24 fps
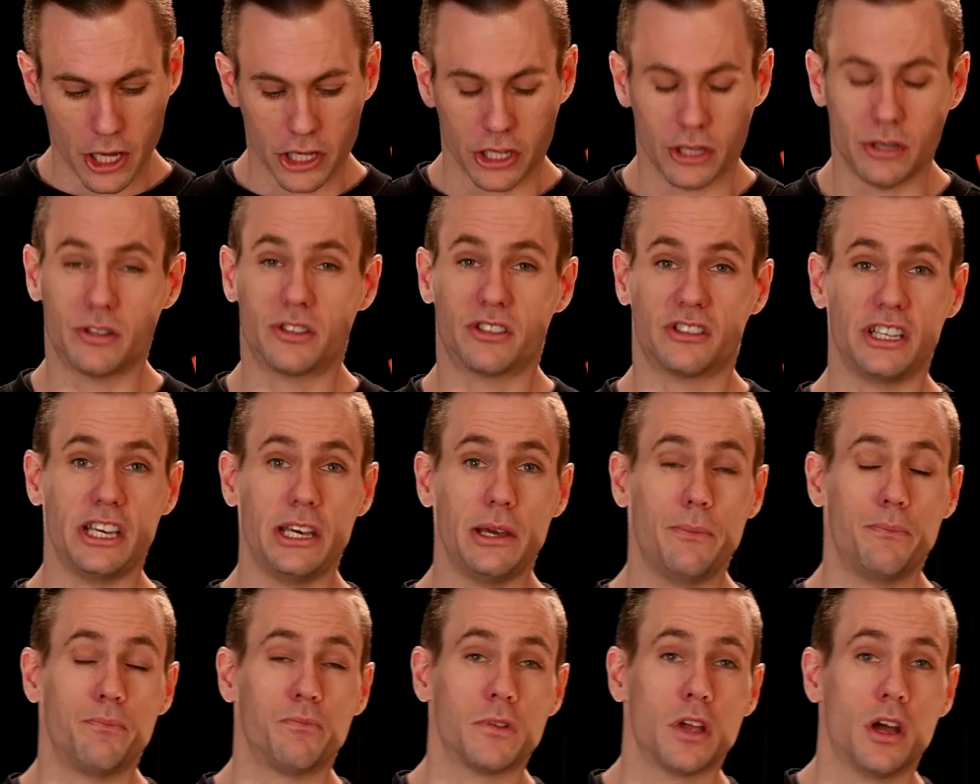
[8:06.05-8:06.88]
You
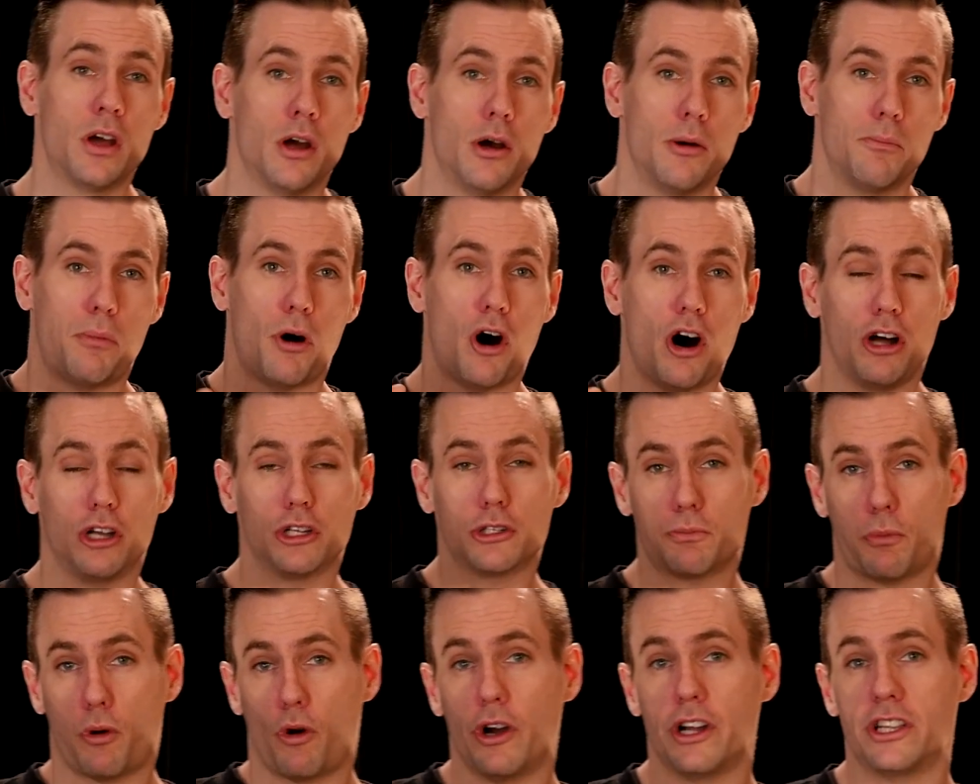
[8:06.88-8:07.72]
see,
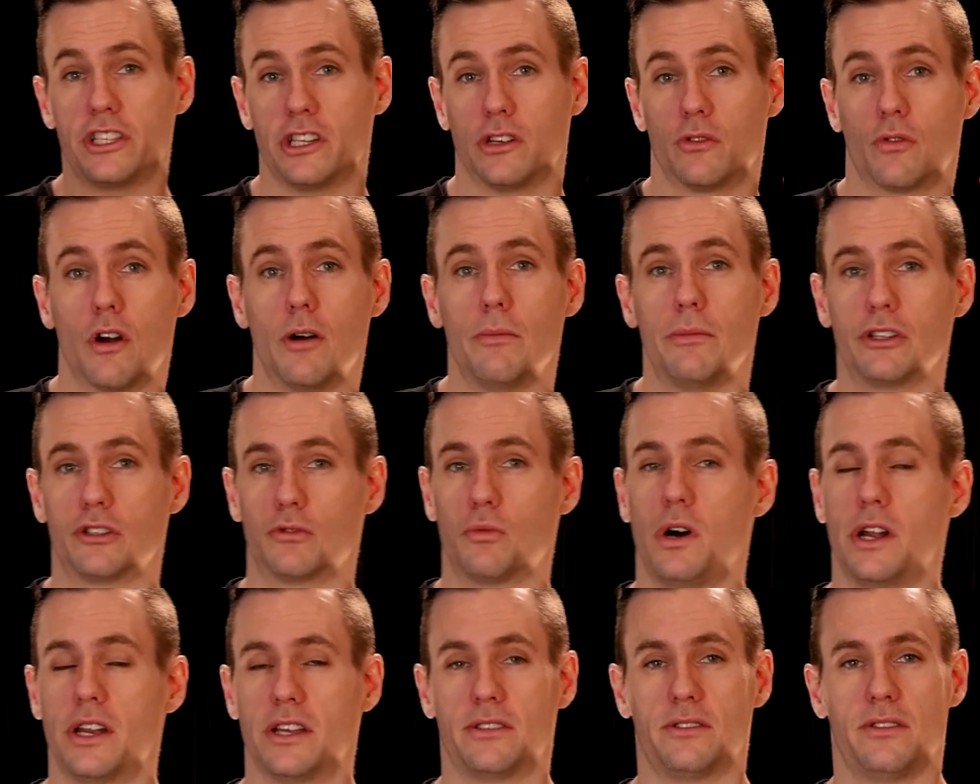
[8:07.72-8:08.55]
Paul's point in Romans
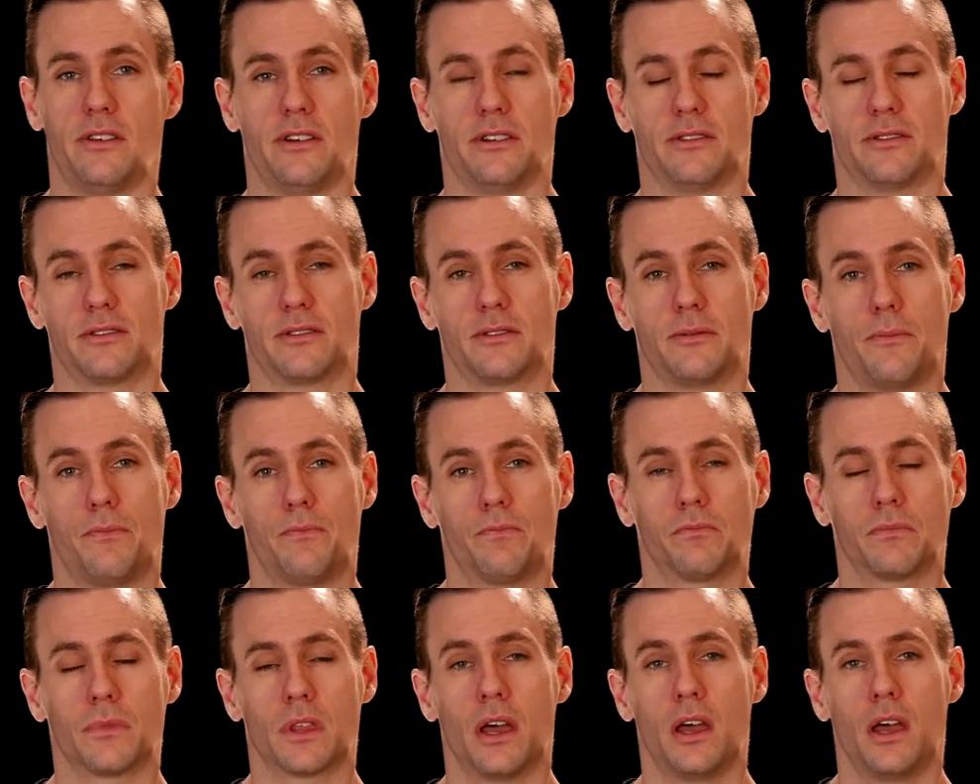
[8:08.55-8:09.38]
1 is this,
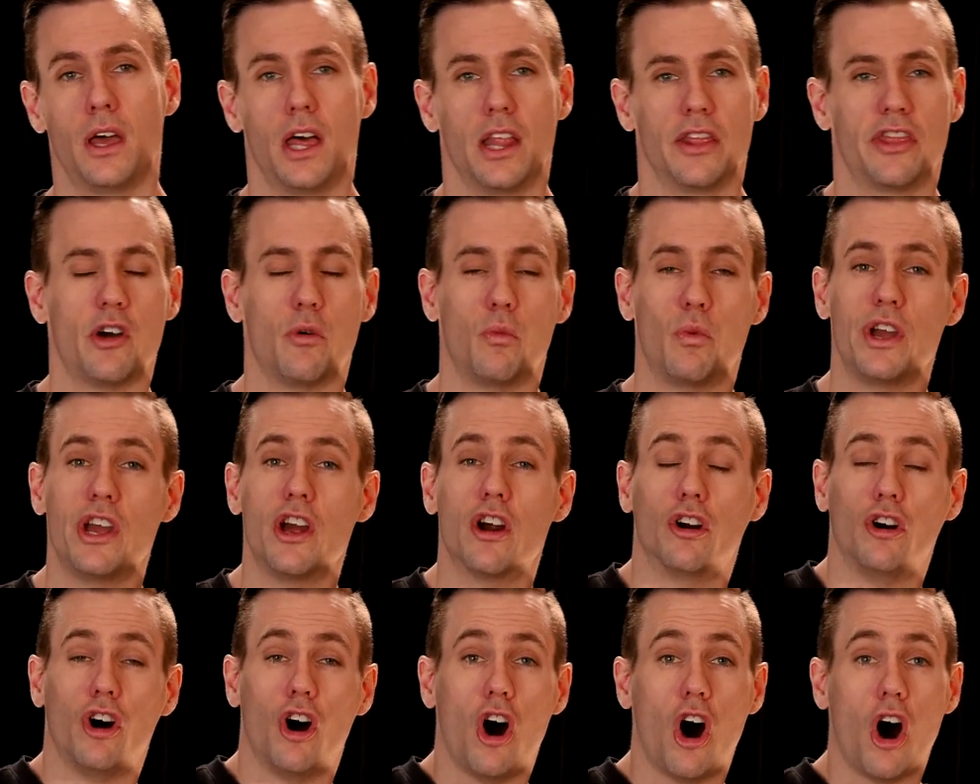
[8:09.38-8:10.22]
that we
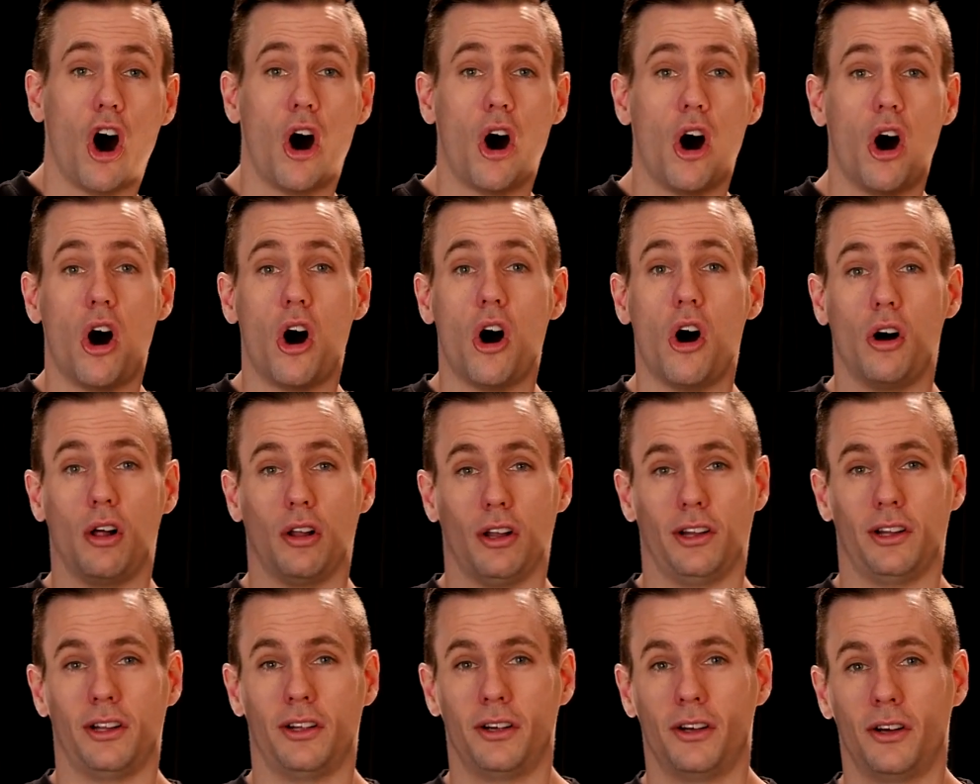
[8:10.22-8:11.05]
are
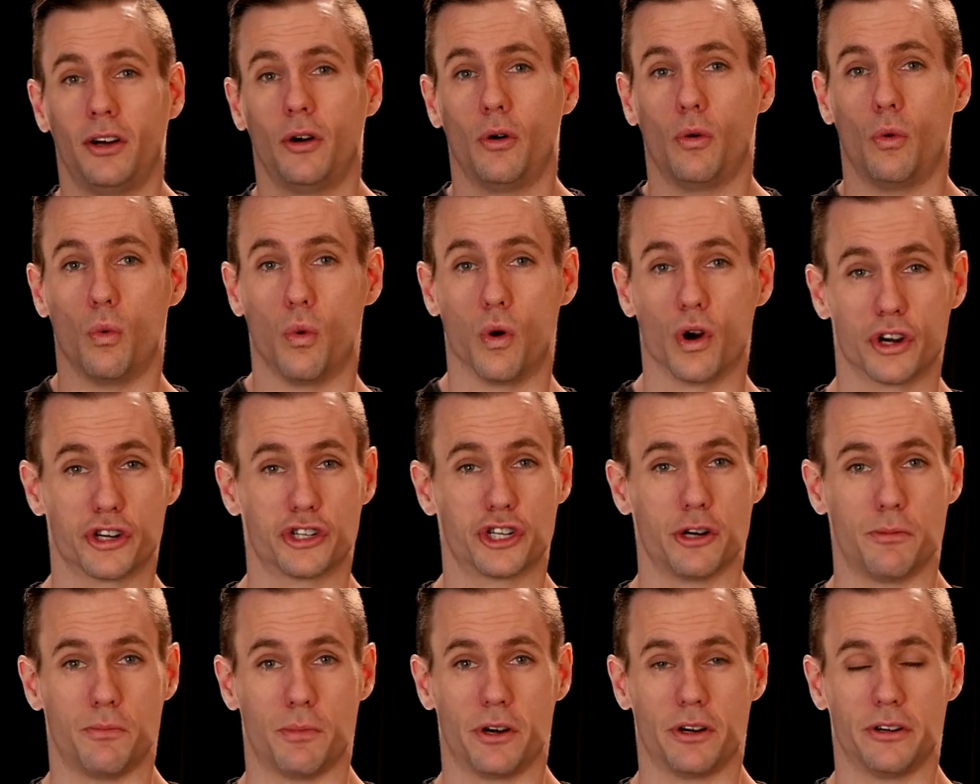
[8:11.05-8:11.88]
all
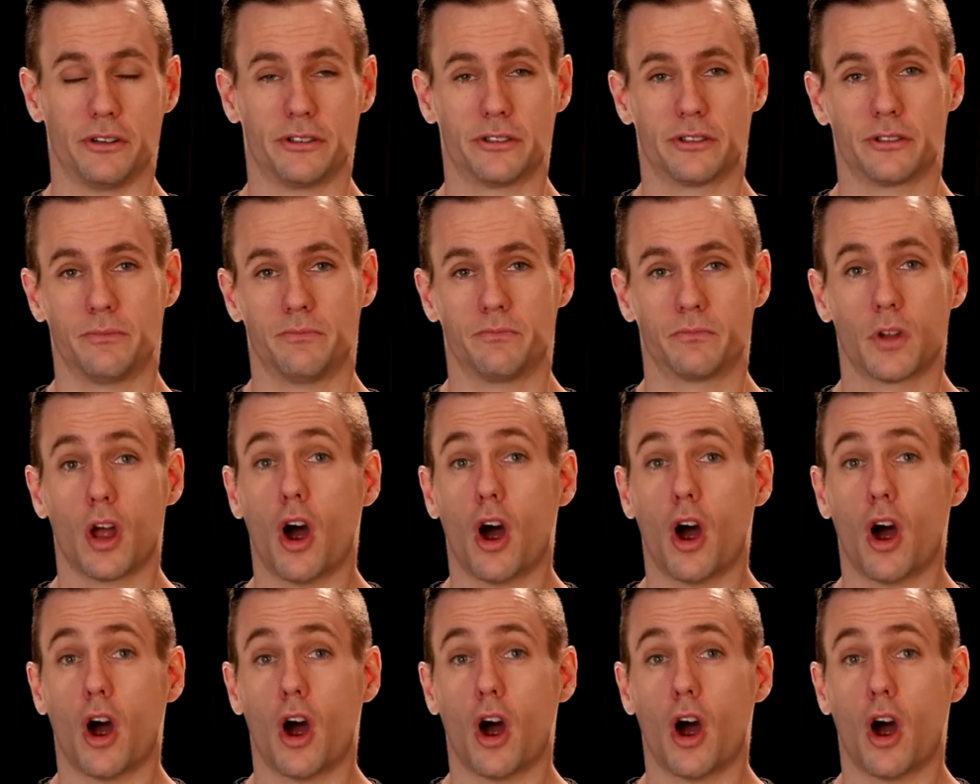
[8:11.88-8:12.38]
worshipers.